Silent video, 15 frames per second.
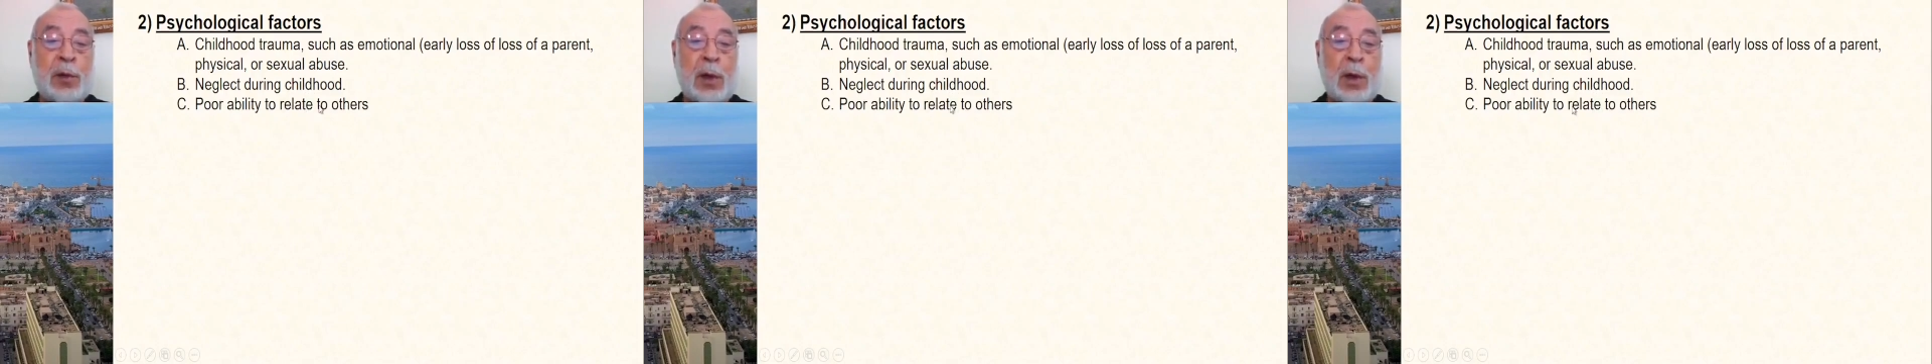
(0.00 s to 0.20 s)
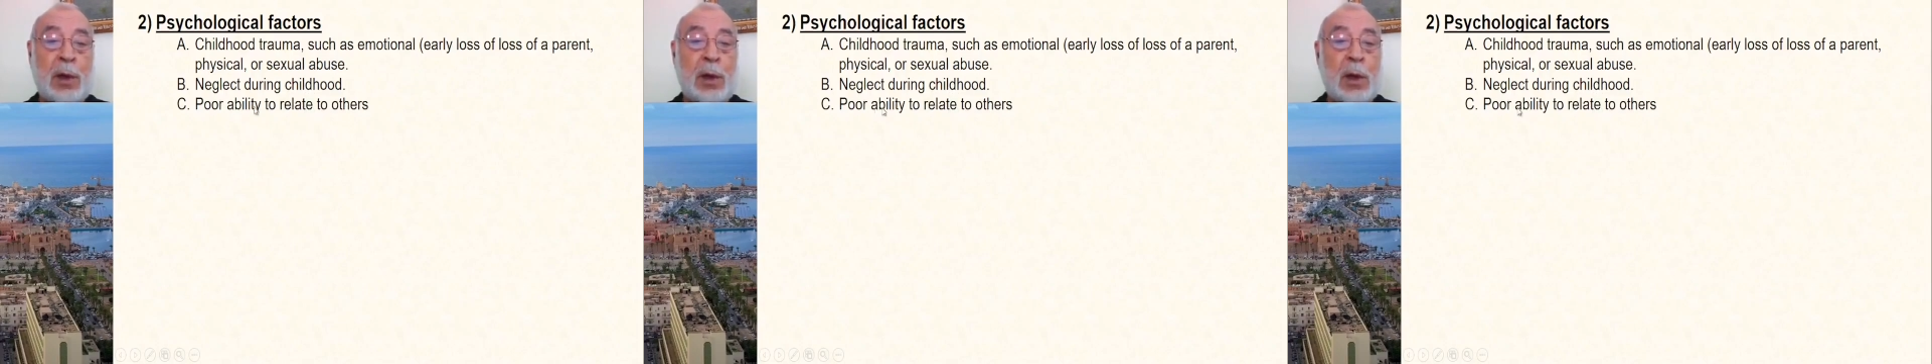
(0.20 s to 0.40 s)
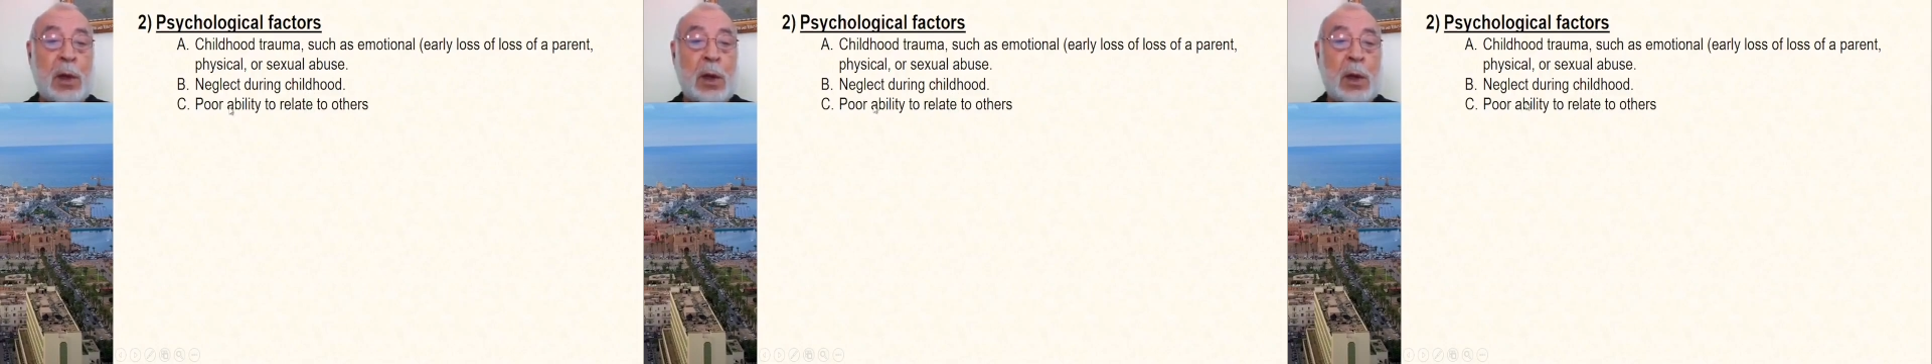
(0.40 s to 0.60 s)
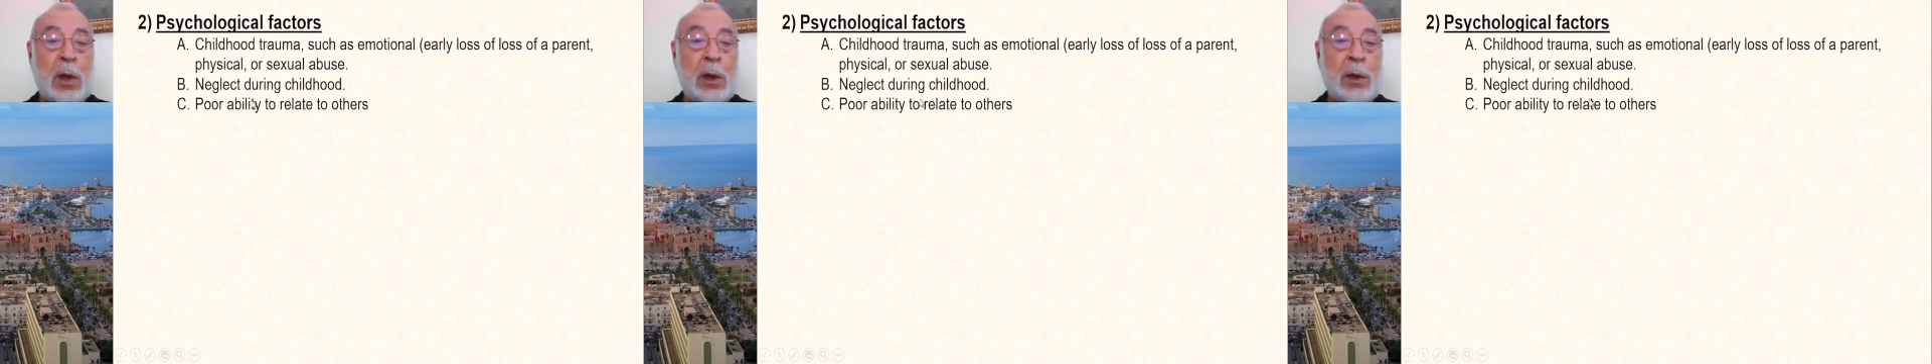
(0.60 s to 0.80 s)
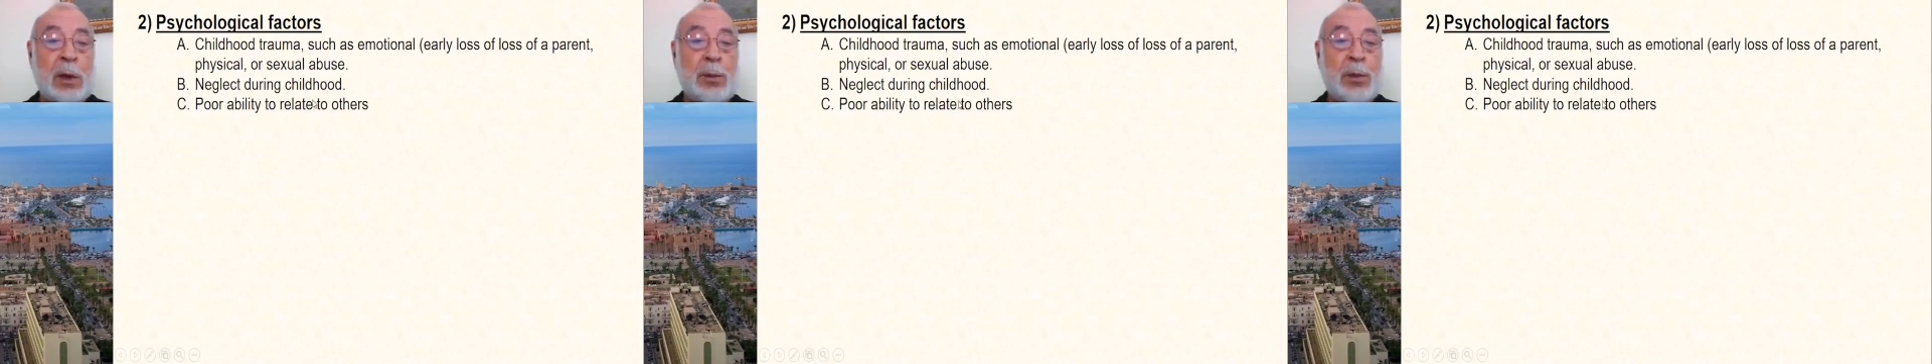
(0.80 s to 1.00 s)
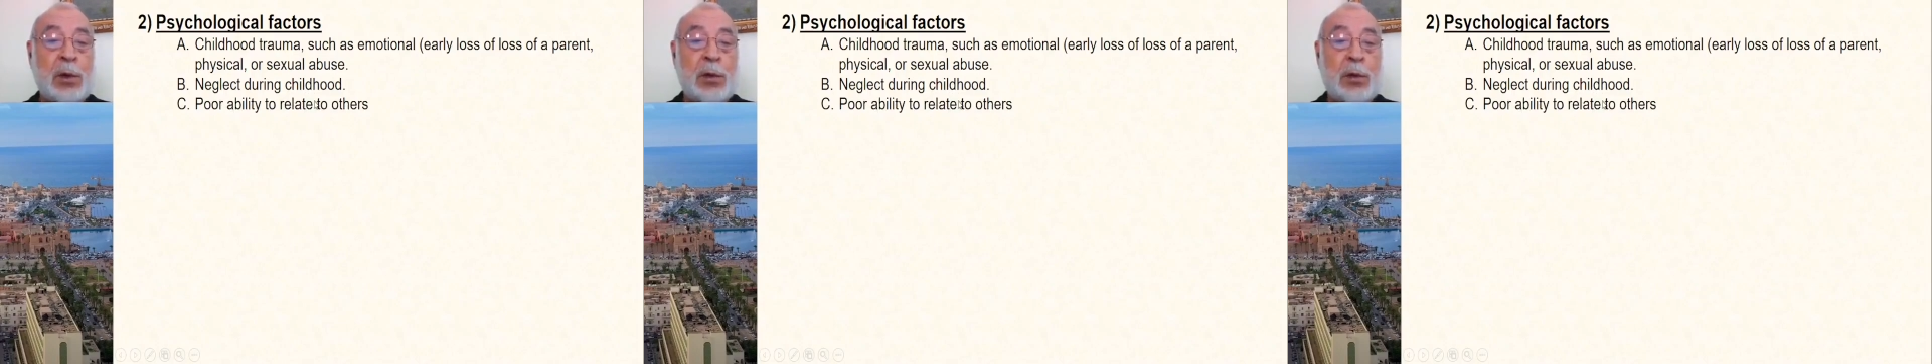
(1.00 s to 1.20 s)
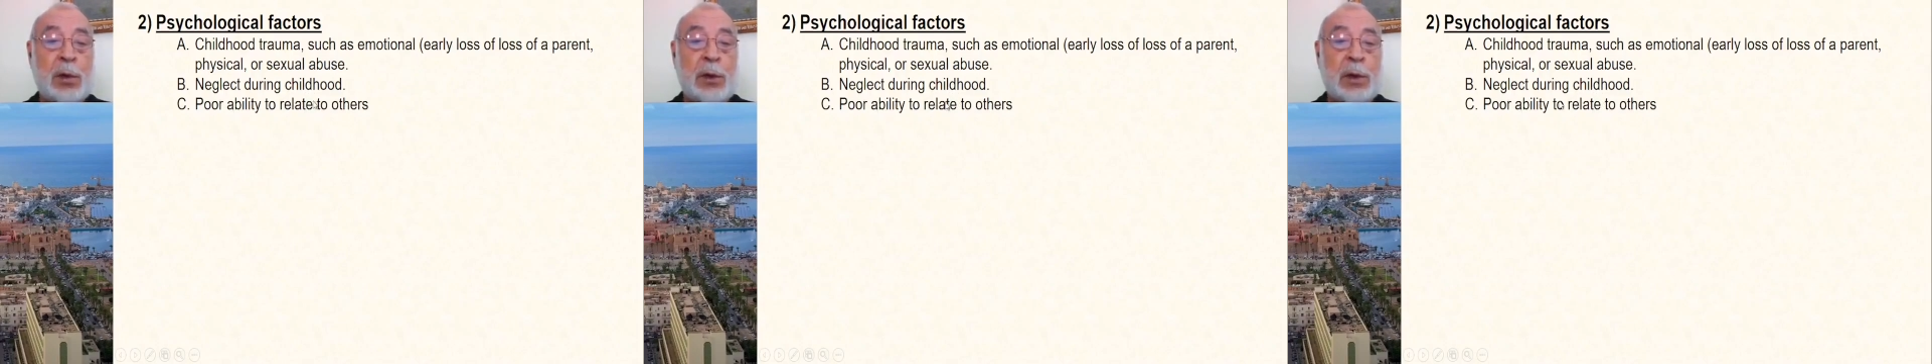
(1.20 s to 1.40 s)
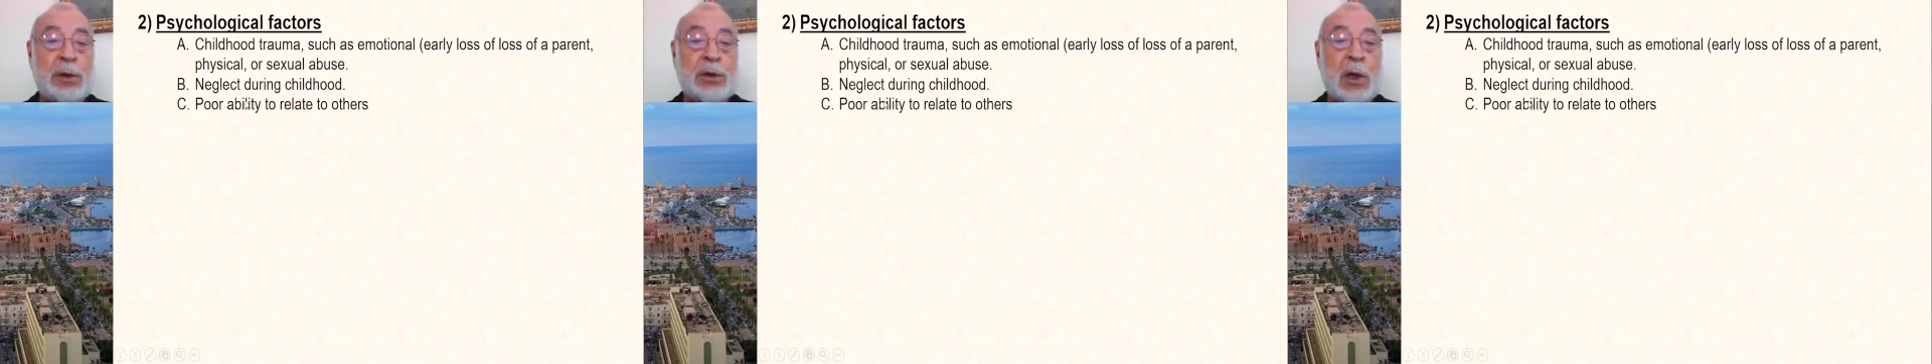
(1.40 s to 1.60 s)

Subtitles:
The